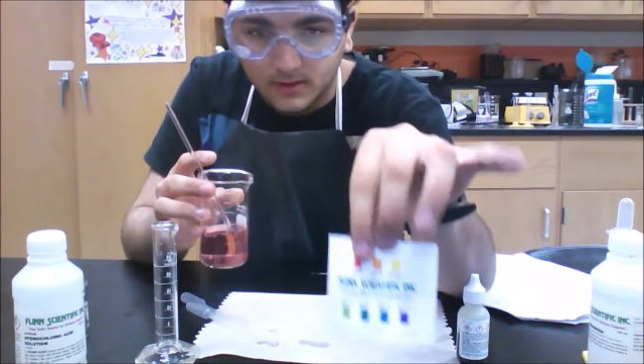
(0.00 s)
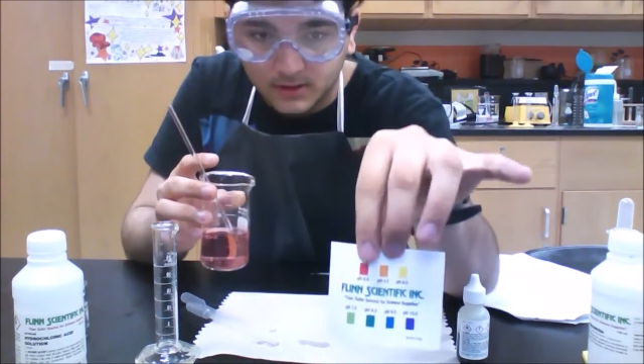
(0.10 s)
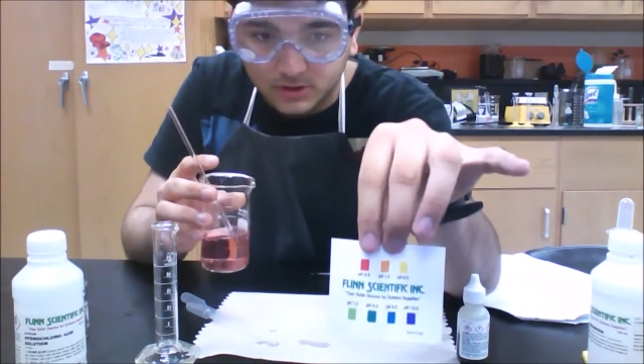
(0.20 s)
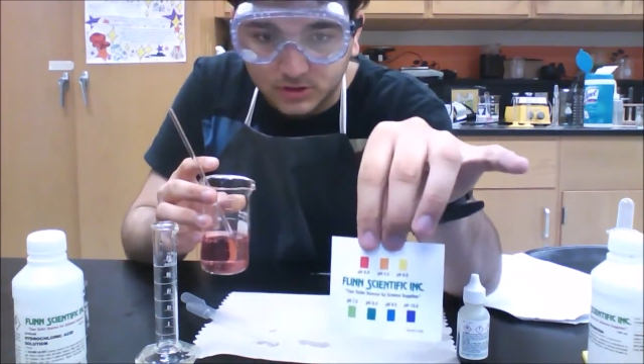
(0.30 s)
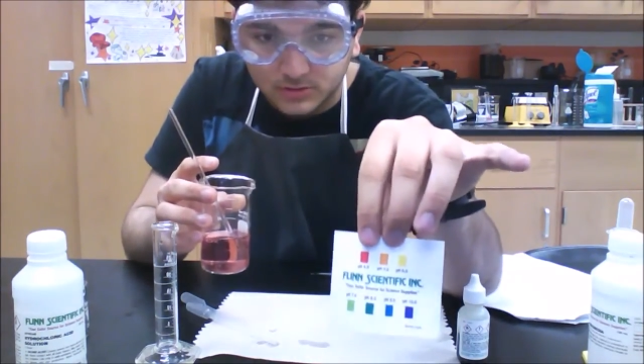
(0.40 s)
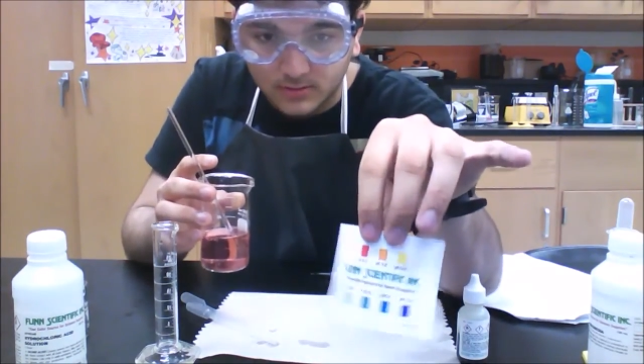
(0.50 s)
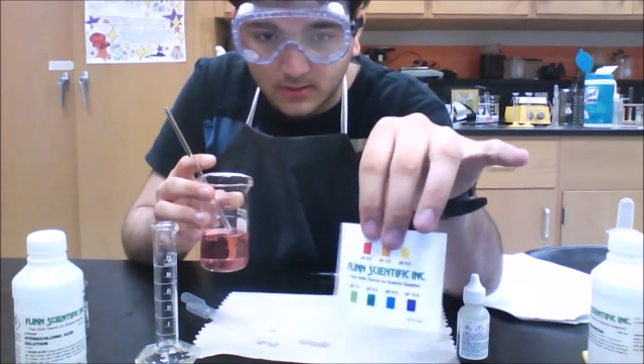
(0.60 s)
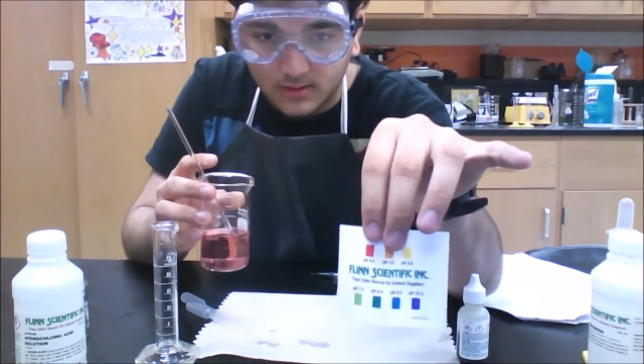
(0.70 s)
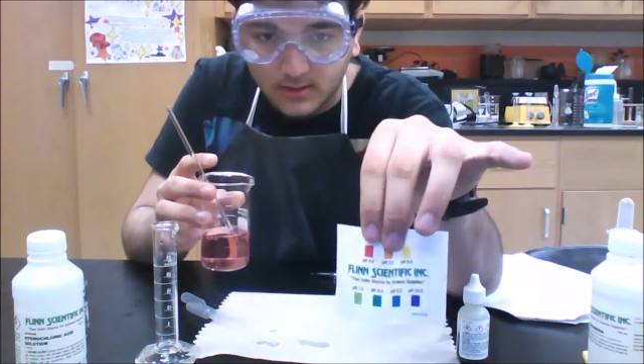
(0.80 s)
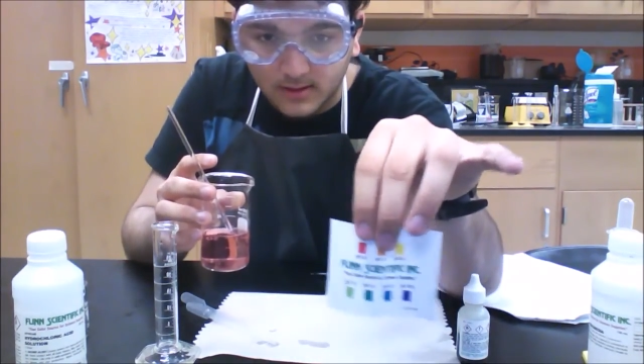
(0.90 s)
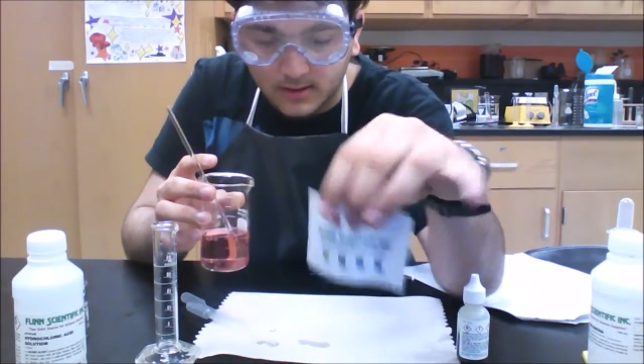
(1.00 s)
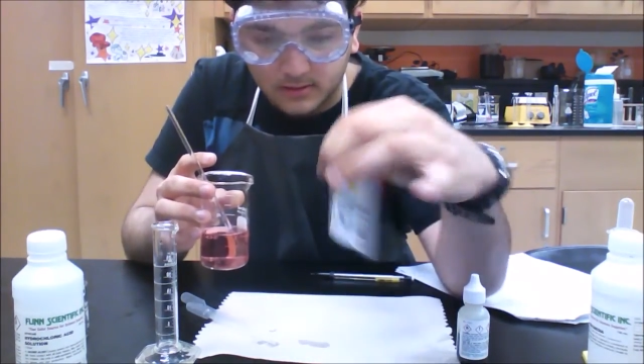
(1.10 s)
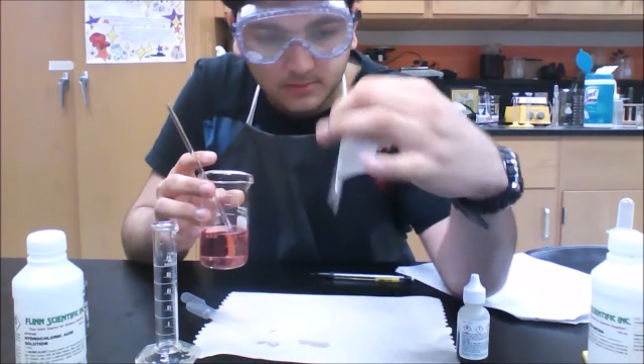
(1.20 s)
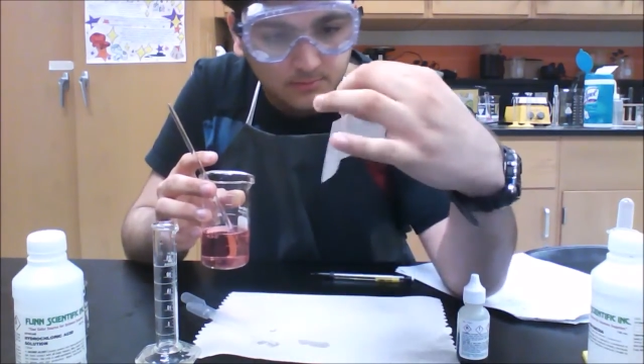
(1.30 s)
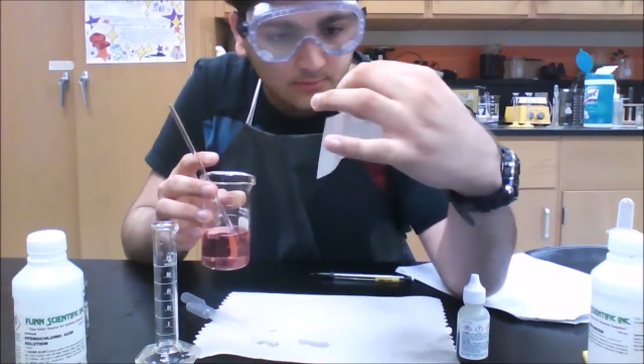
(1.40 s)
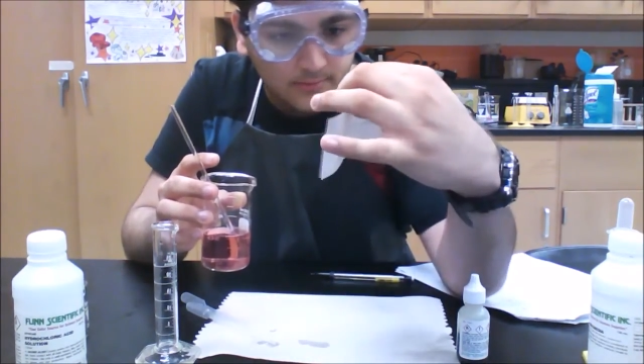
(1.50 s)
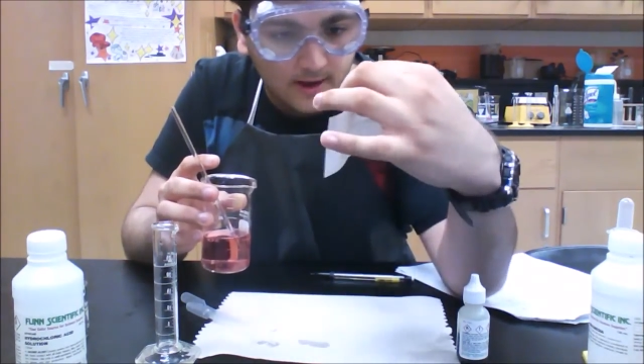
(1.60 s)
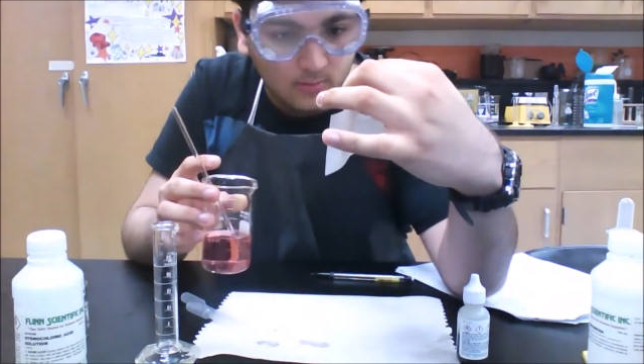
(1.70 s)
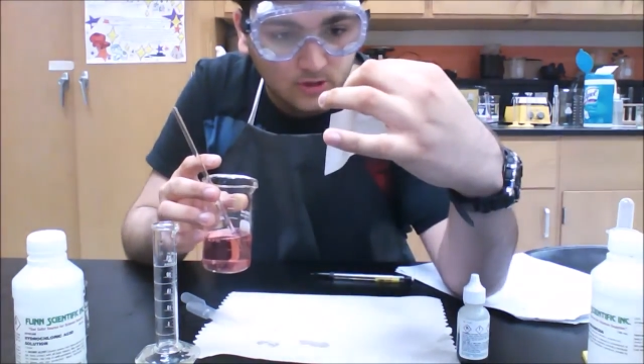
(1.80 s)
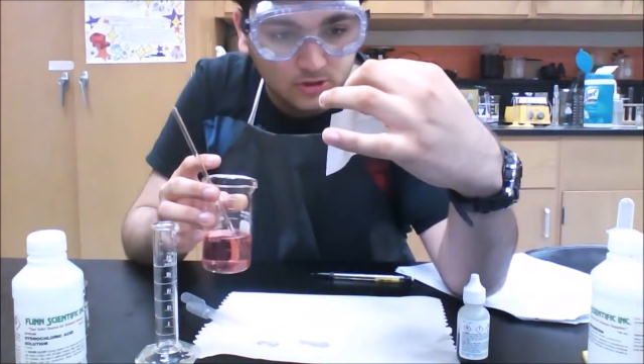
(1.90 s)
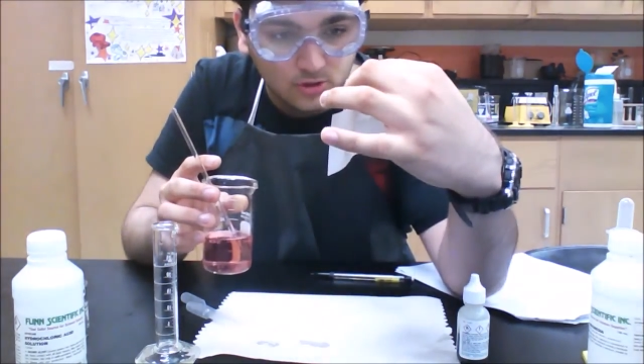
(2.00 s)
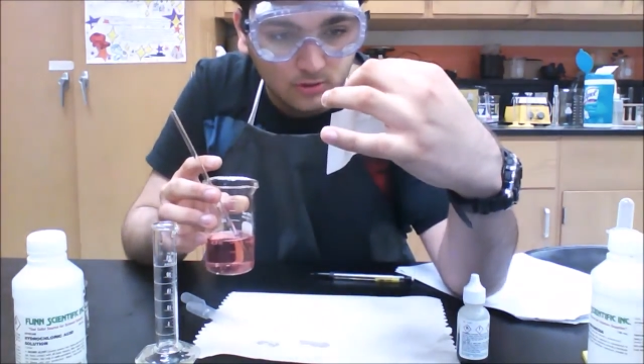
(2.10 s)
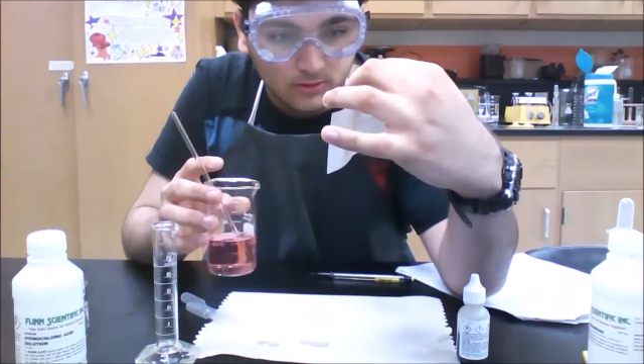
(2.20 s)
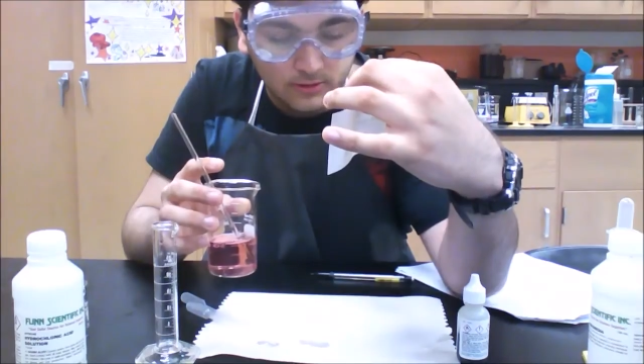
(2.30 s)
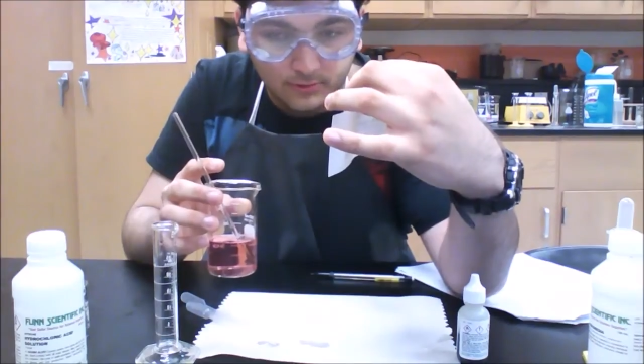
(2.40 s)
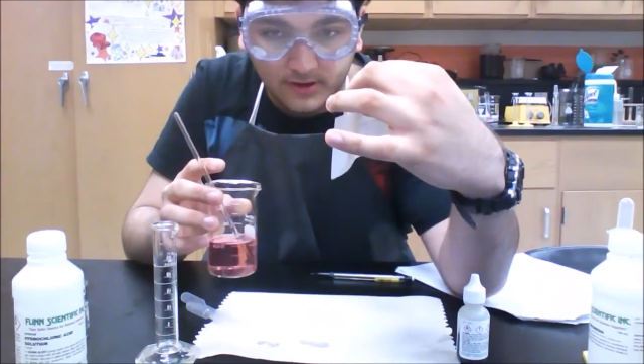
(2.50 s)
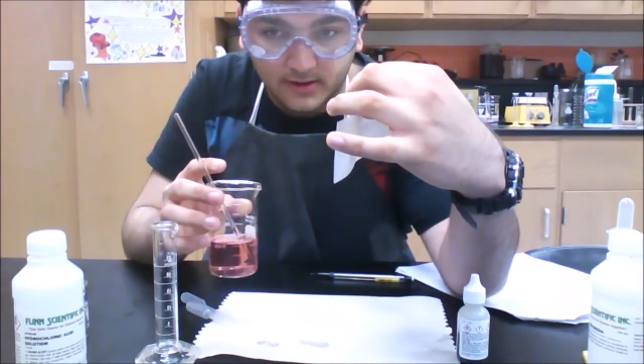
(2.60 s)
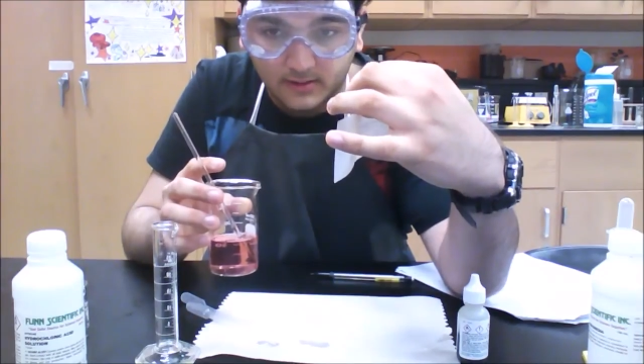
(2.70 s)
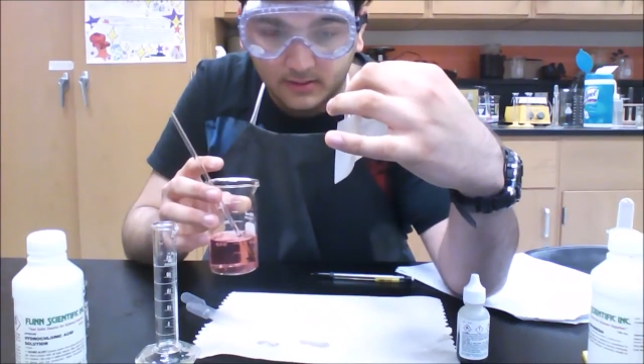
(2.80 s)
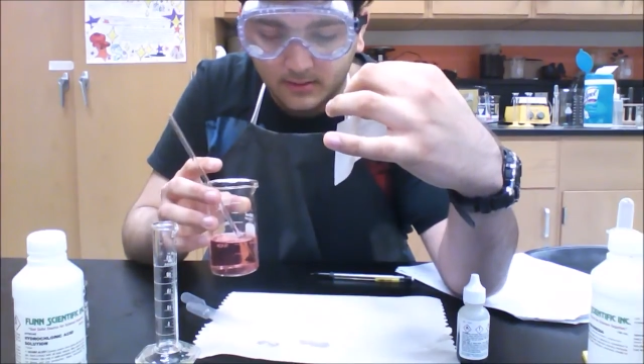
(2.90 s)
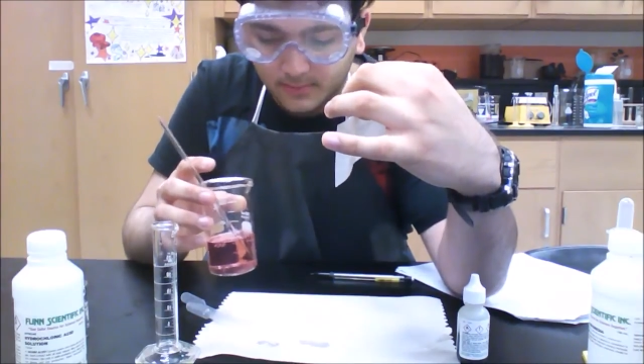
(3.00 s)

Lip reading: it's now much closer to red,